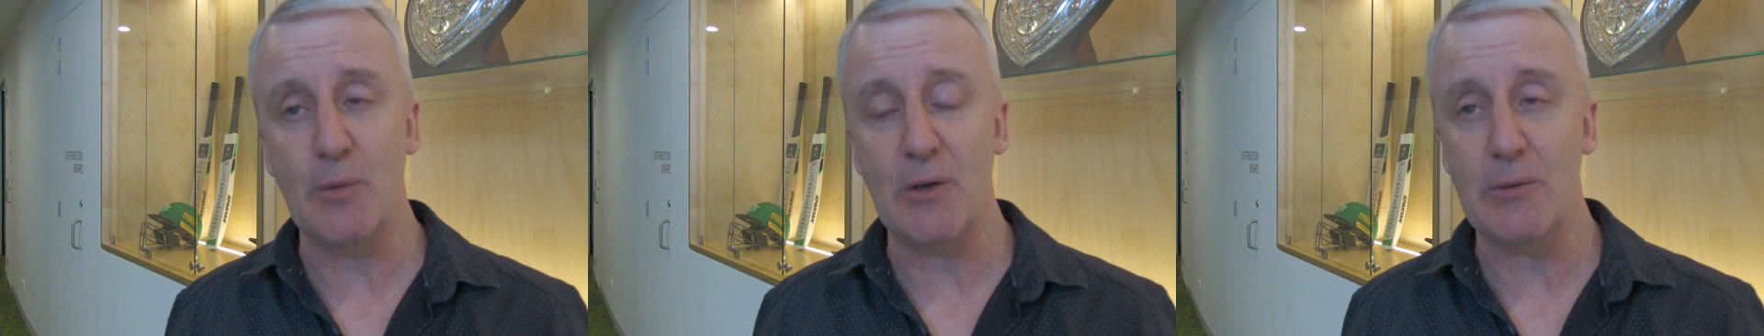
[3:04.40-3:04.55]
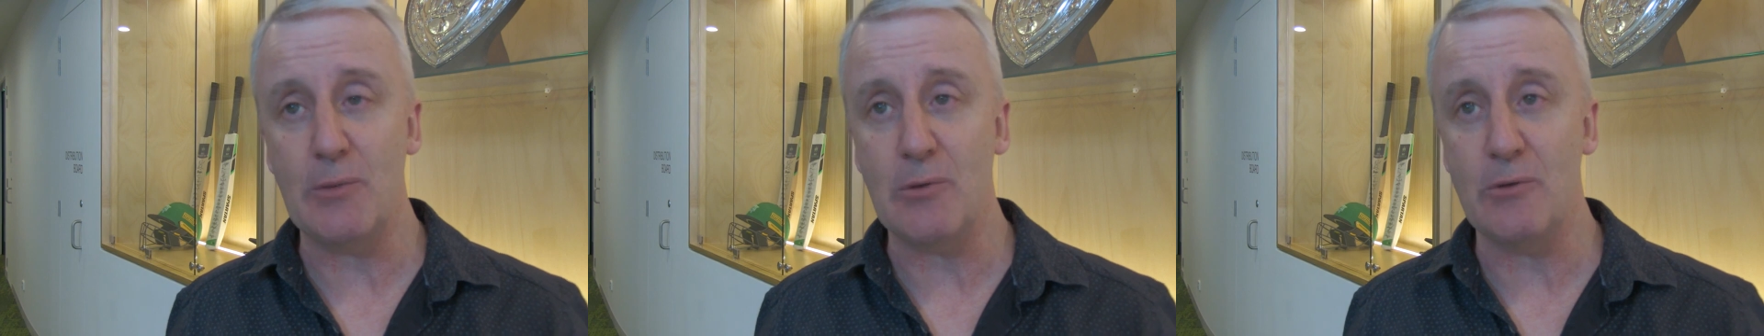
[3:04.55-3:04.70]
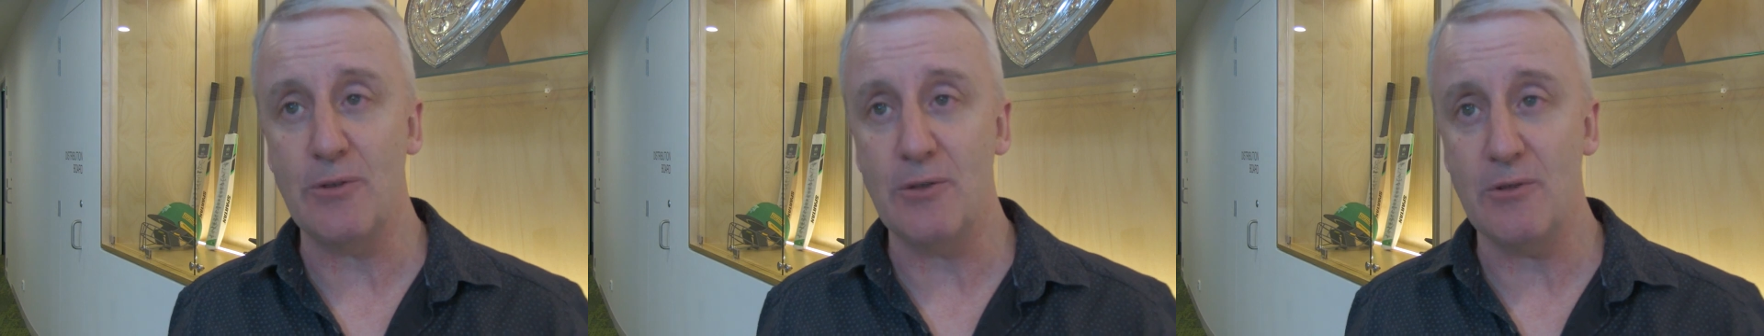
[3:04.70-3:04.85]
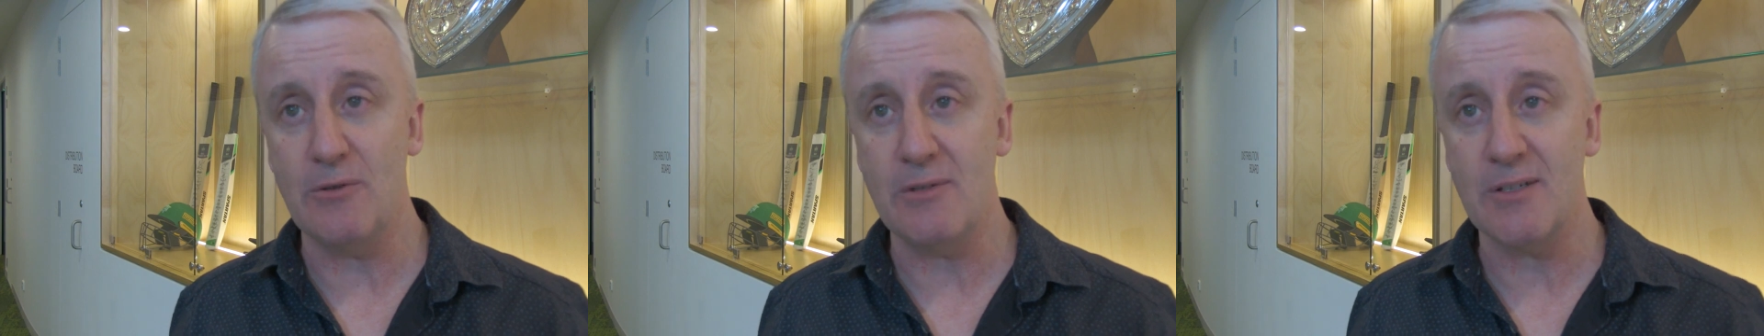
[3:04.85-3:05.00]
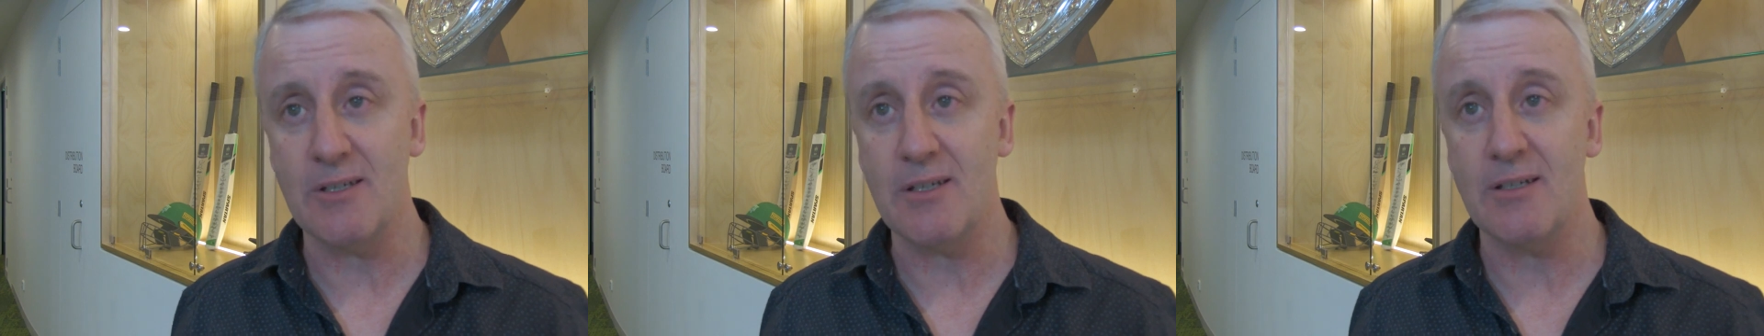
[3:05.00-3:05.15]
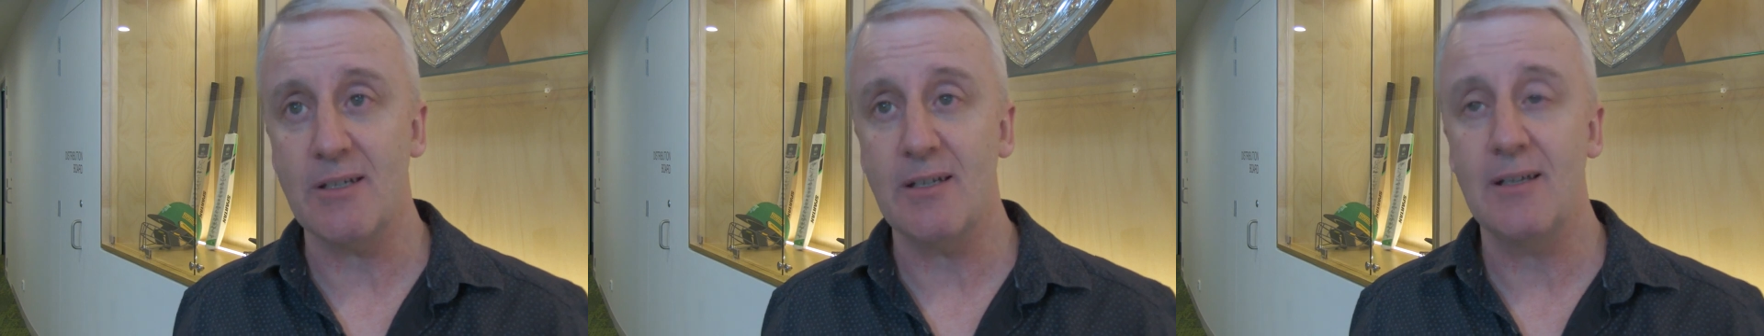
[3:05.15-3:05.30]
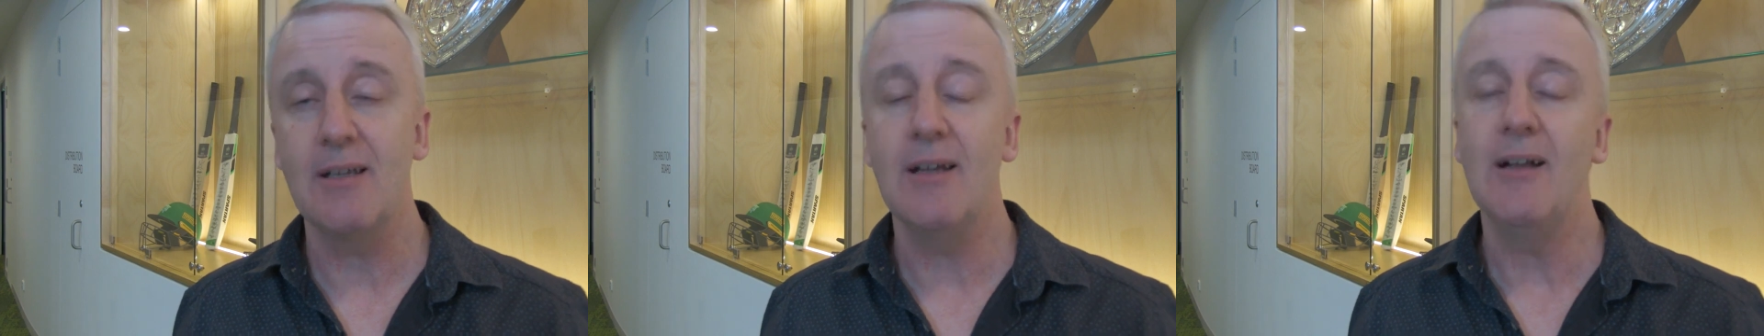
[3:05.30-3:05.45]
people use it,
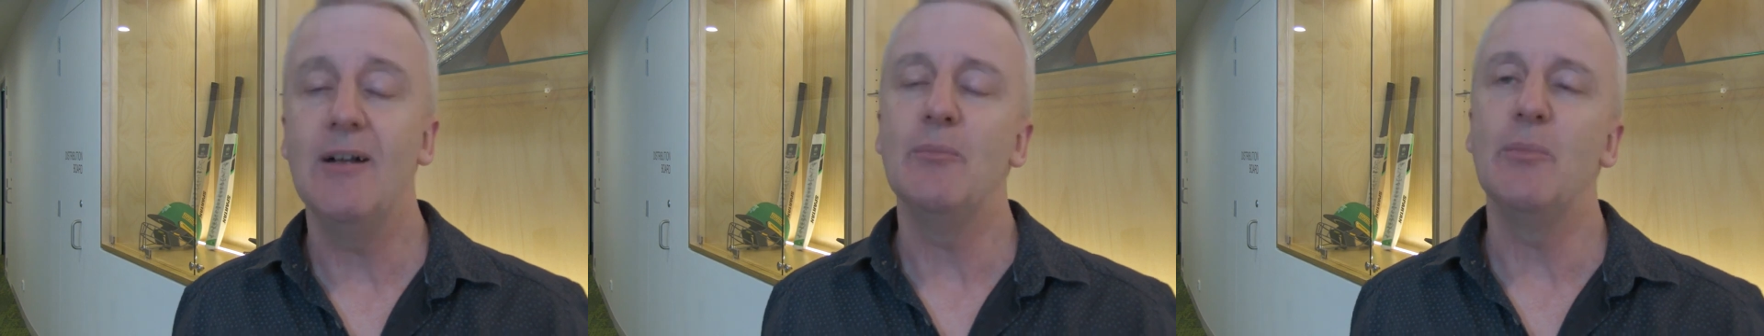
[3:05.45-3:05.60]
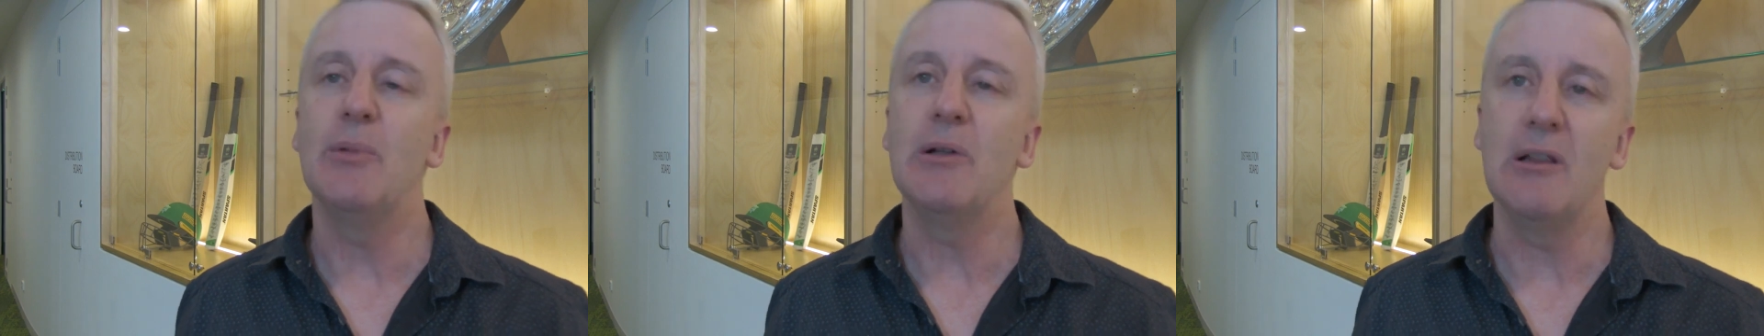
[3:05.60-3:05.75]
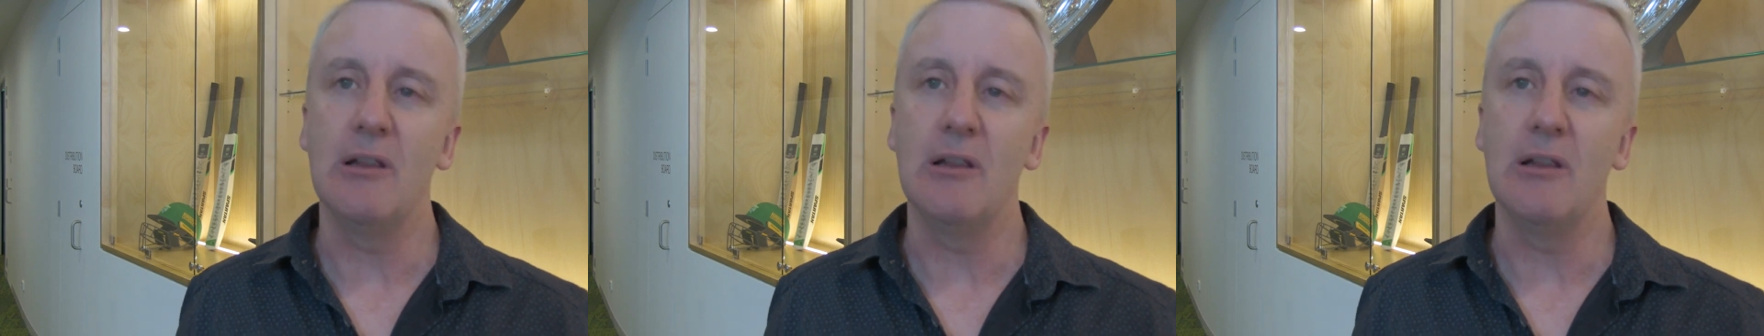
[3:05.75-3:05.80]
but